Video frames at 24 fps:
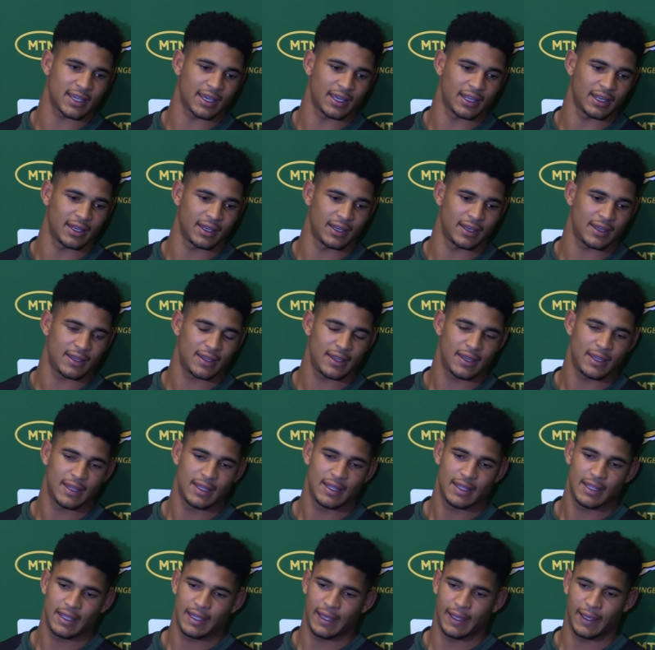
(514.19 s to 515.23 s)
And
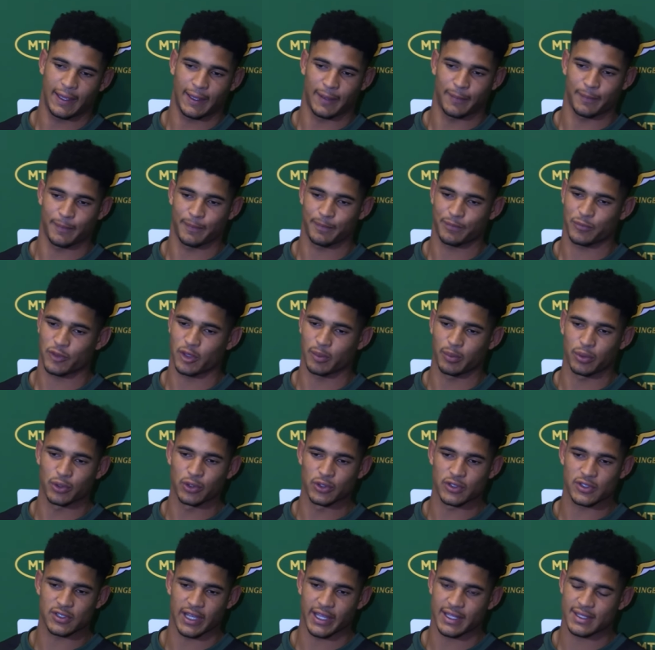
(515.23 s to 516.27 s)
the
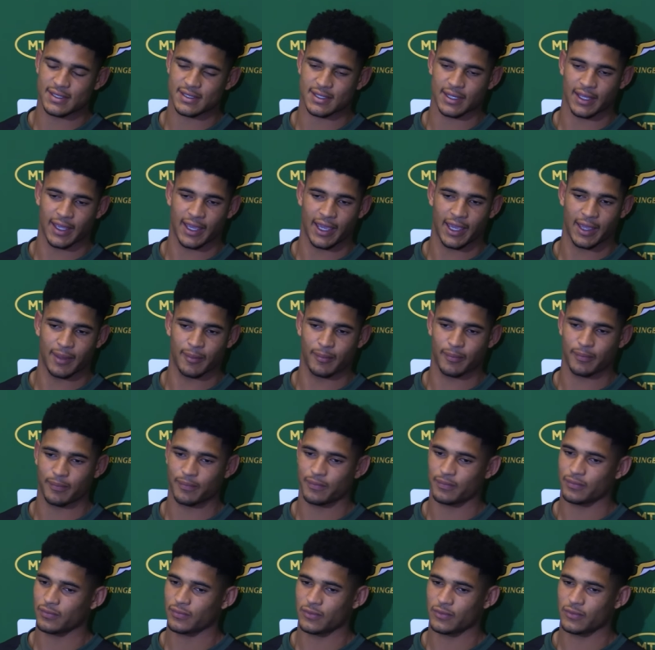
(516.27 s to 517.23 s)
Bulls Leinster game,